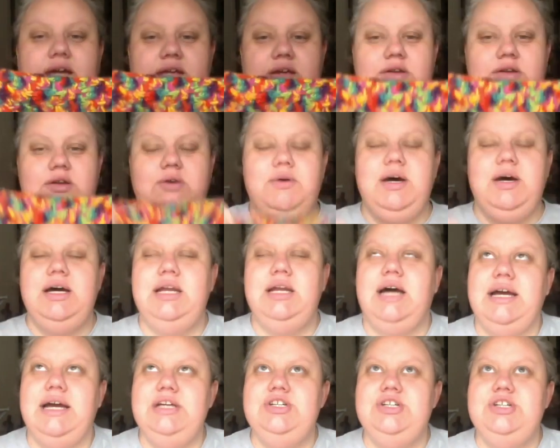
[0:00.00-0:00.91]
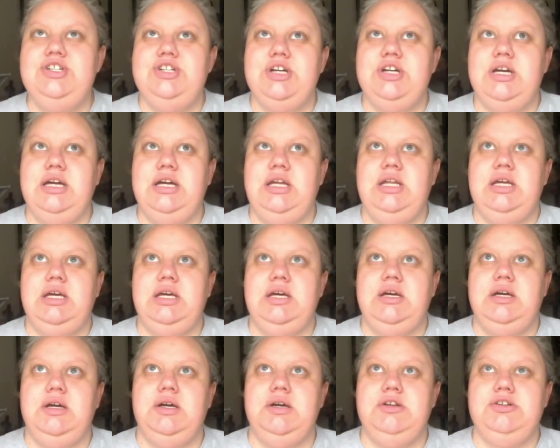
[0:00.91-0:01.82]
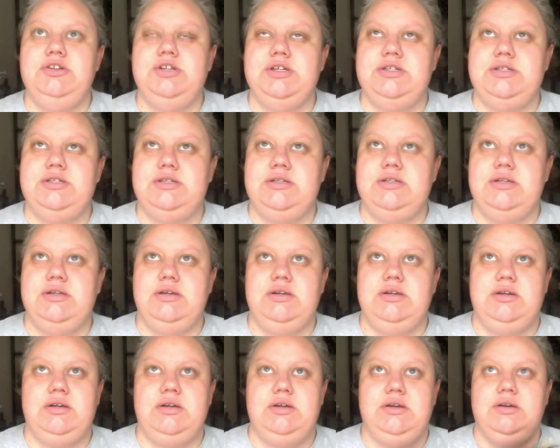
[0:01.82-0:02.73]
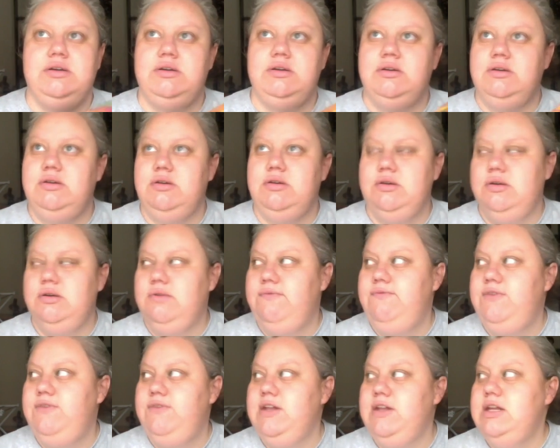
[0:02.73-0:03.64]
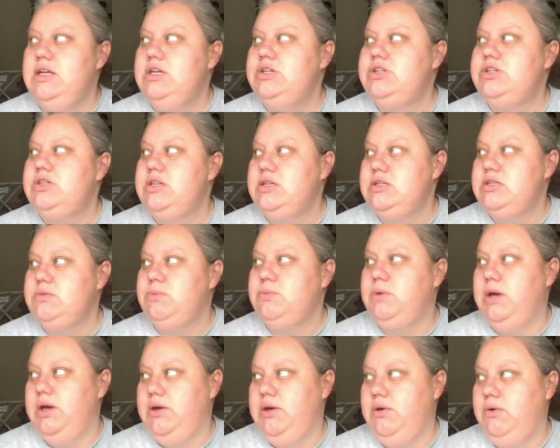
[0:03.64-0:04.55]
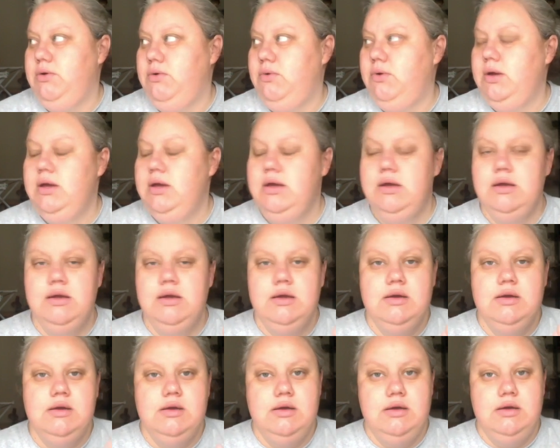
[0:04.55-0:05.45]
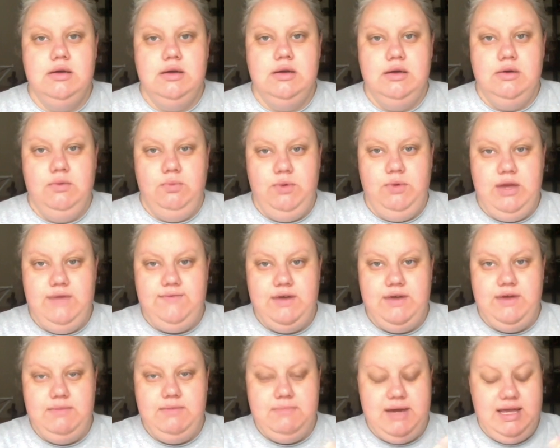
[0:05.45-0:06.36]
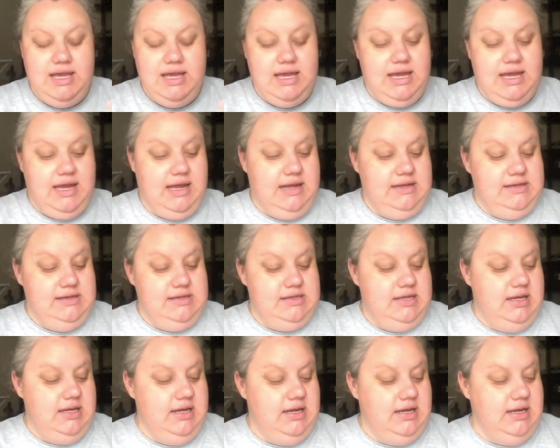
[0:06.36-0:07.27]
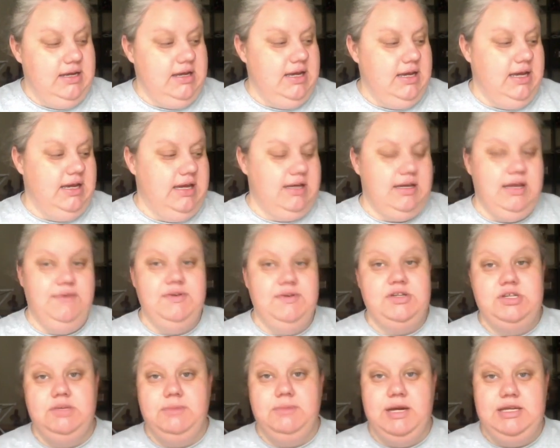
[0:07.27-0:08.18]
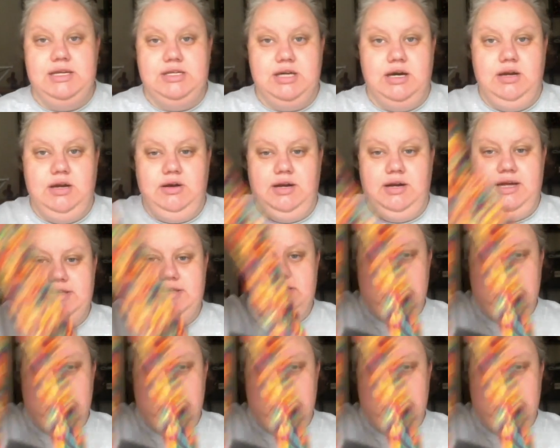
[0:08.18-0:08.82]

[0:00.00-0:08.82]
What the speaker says: you know what, I should just finish this row, weave in my end, and give it to my daughter as a